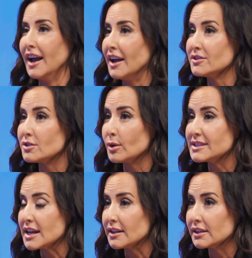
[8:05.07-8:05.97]
And so I
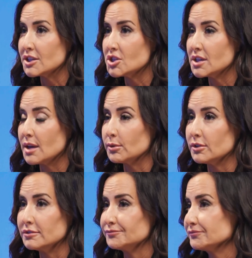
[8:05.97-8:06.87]
sat at the kitchen
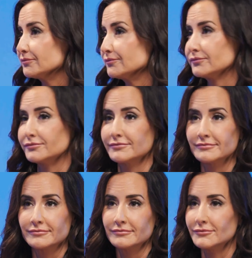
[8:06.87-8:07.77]
table
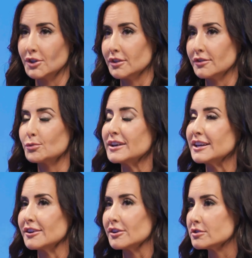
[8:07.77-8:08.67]
for 3
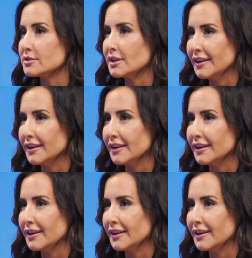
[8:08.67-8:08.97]
years,